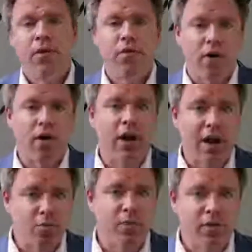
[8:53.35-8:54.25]
There are
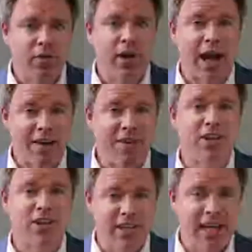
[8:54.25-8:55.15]
governments that have
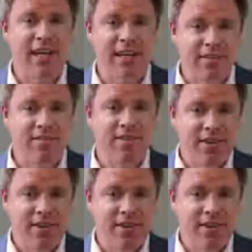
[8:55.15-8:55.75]
actually taken